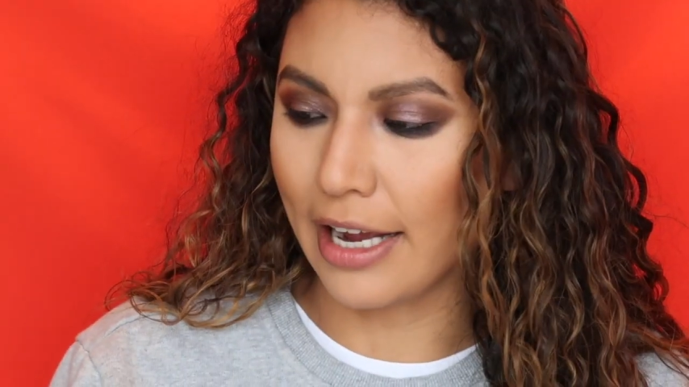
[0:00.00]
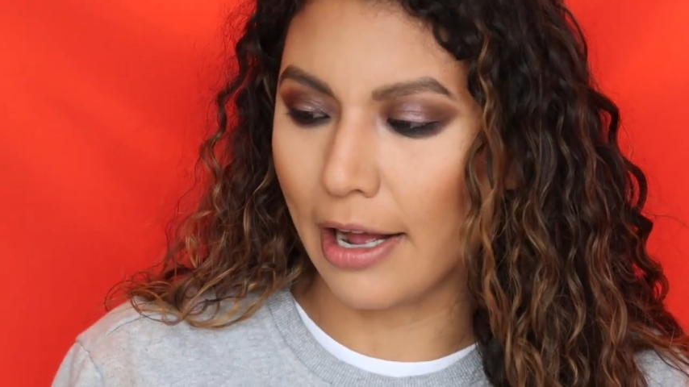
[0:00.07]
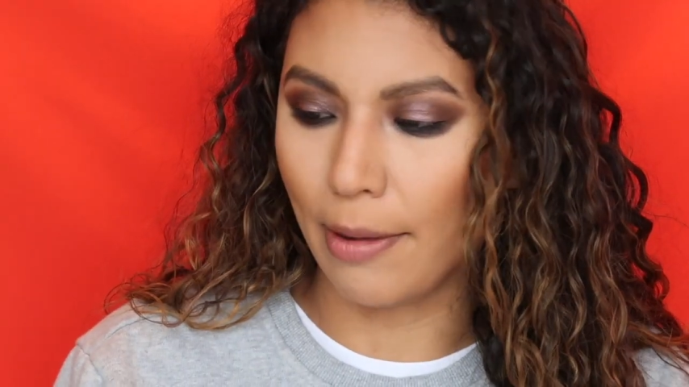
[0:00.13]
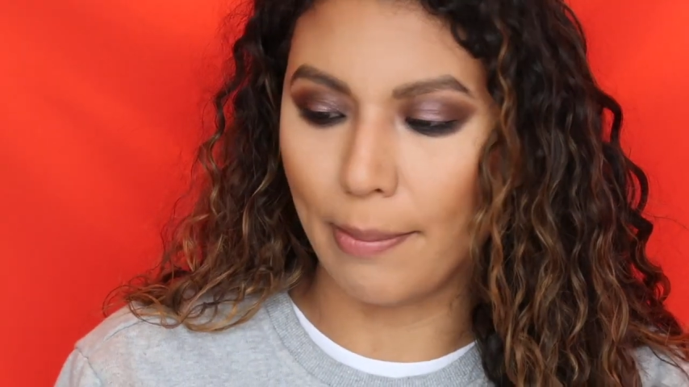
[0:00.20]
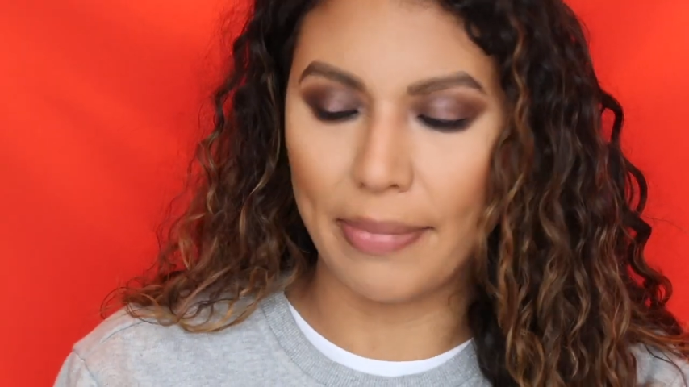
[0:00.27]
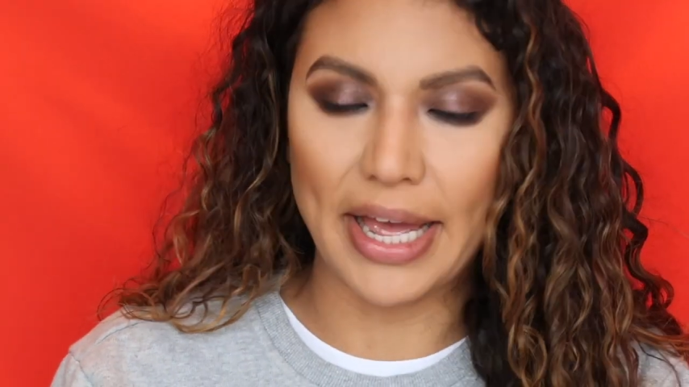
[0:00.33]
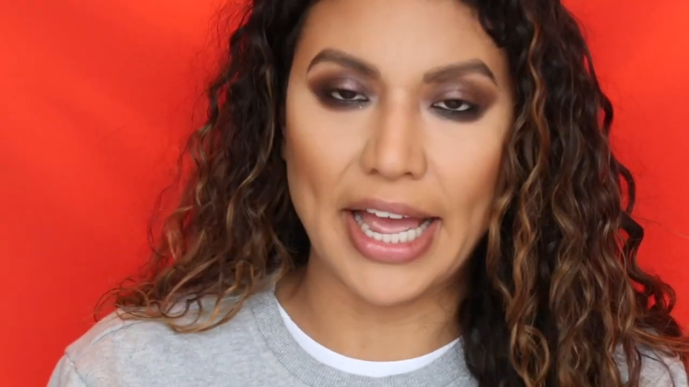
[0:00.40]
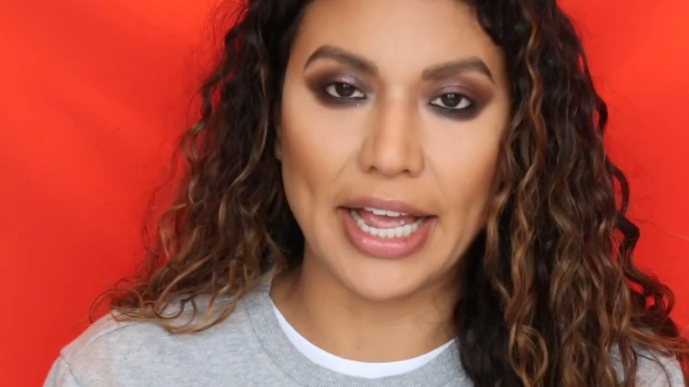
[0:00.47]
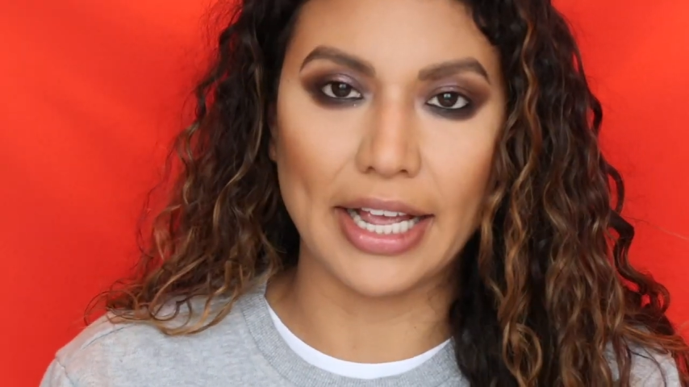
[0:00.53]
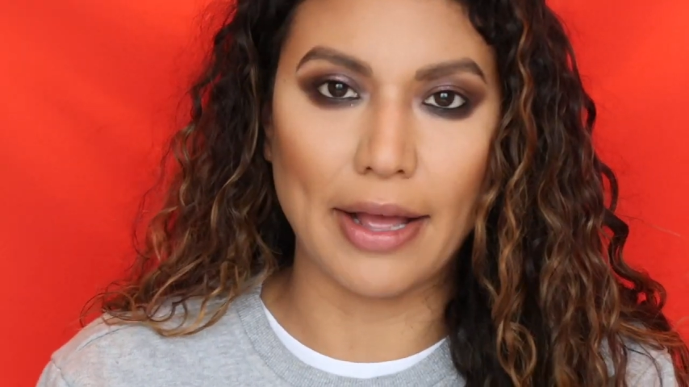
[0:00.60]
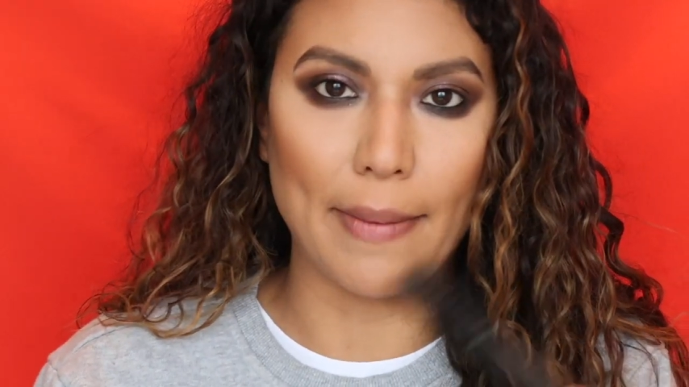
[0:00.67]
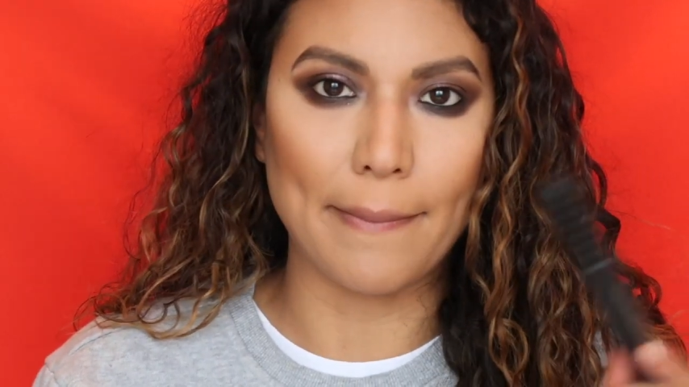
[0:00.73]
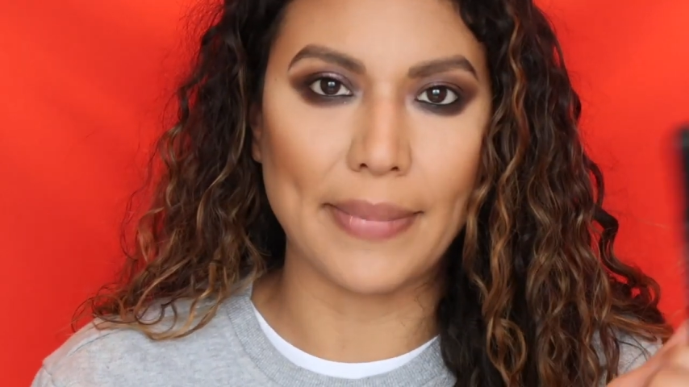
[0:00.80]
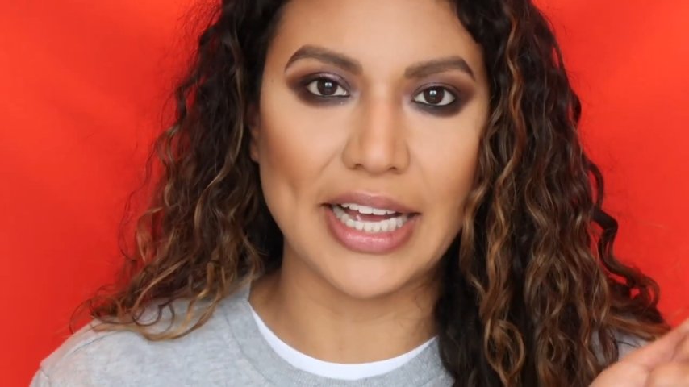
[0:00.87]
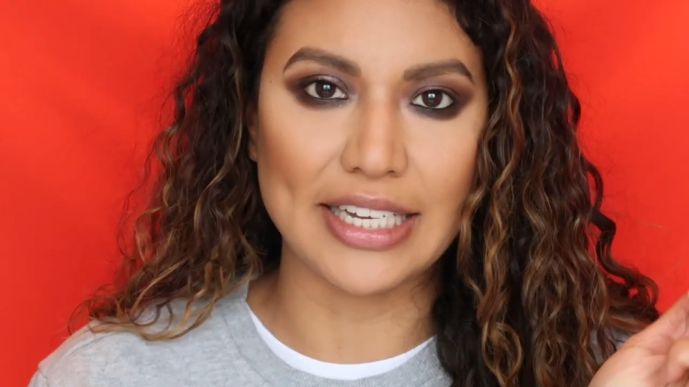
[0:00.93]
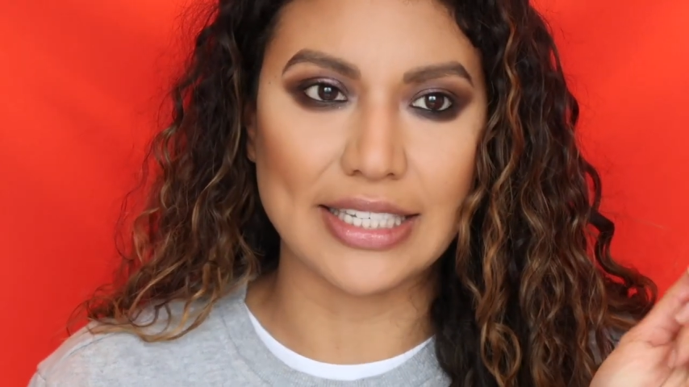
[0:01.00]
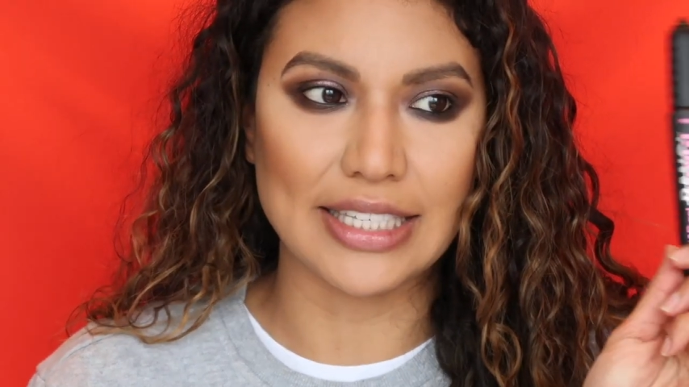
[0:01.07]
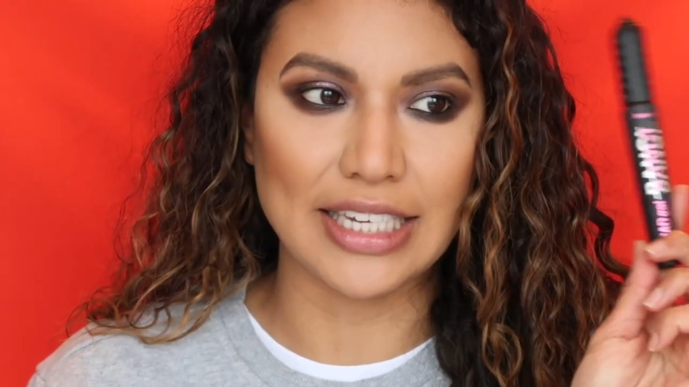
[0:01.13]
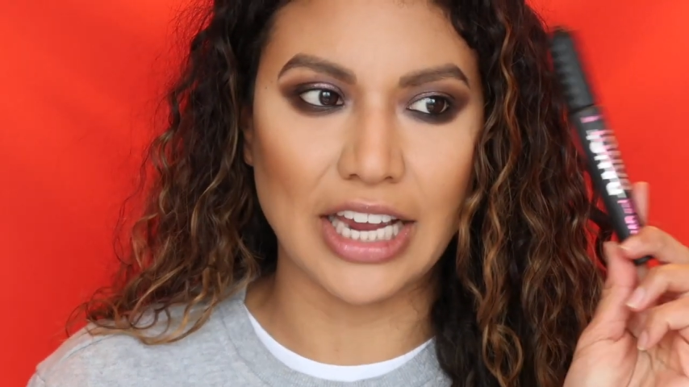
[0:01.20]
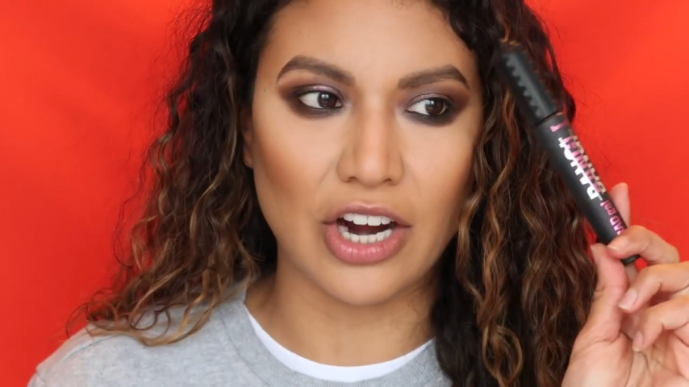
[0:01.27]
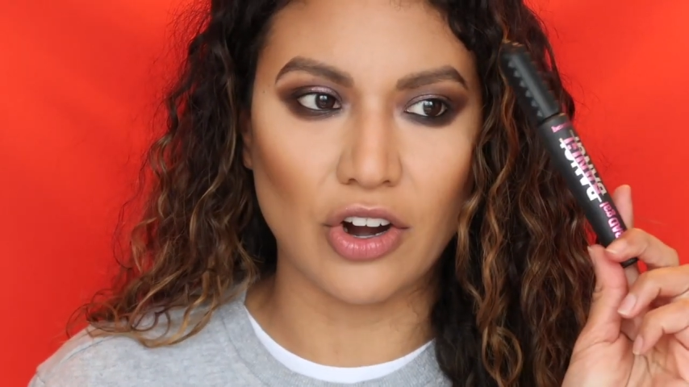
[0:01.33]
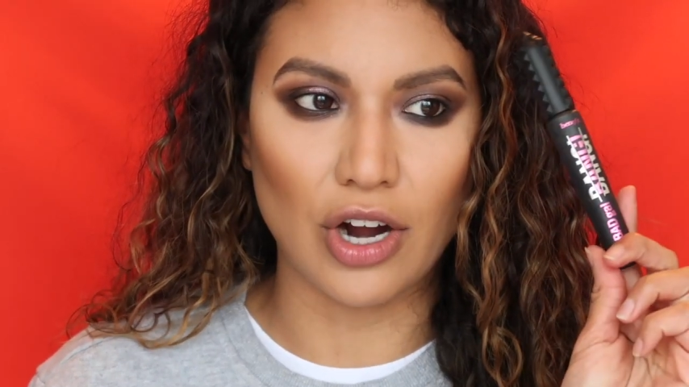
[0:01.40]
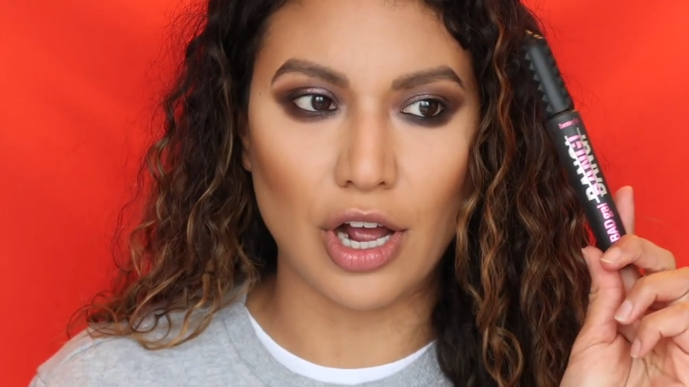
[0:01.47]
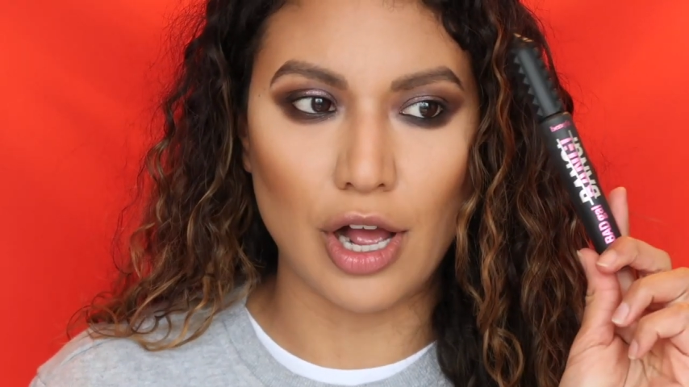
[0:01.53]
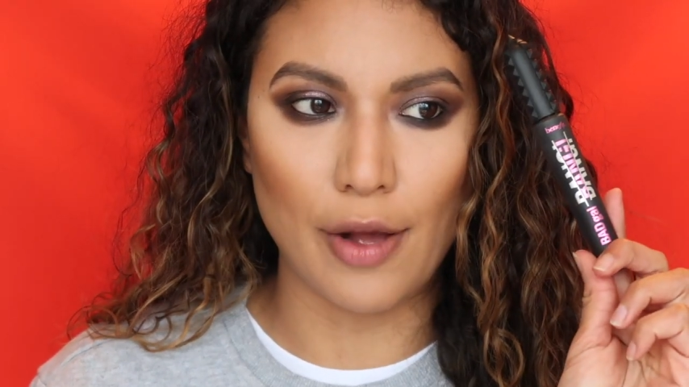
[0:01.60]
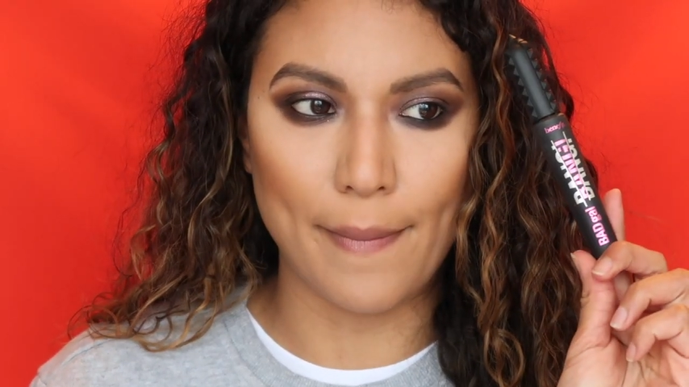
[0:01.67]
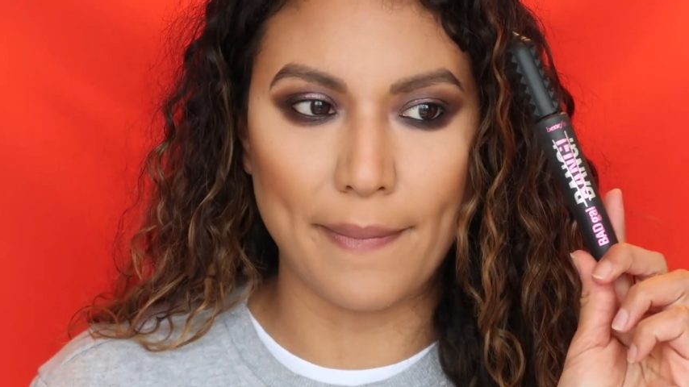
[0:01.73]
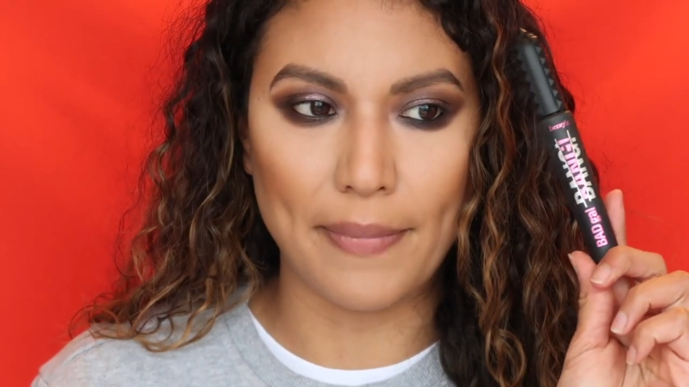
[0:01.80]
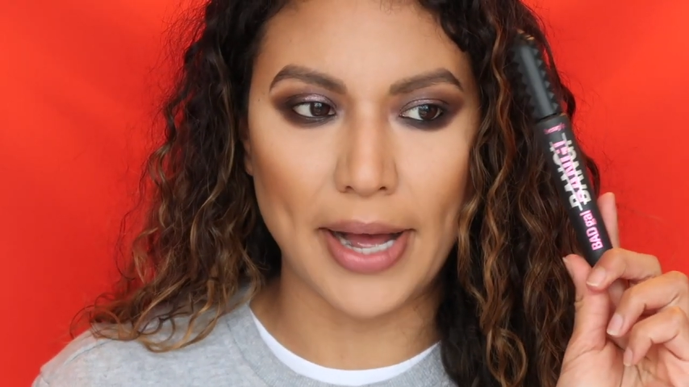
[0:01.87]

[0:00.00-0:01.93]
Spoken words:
Gal Bang mascara